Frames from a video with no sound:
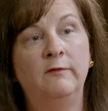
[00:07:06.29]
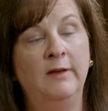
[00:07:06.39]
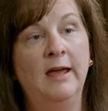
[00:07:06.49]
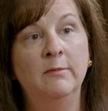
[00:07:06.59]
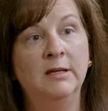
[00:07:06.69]

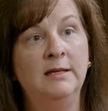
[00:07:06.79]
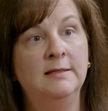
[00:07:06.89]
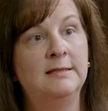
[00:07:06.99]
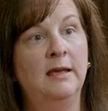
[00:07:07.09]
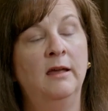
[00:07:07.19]

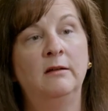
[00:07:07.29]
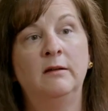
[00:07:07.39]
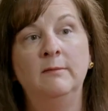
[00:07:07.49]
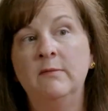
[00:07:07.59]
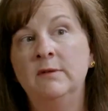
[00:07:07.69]
families and
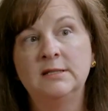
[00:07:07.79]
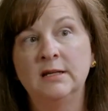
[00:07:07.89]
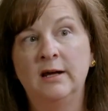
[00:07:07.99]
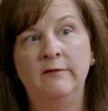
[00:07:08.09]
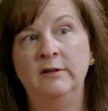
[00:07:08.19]
commitment to
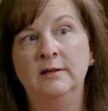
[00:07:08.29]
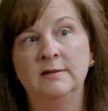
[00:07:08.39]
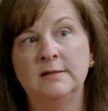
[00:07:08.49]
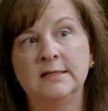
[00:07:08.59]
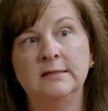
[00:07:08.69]

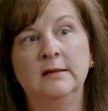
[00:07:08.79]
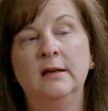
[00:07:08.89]
covenants.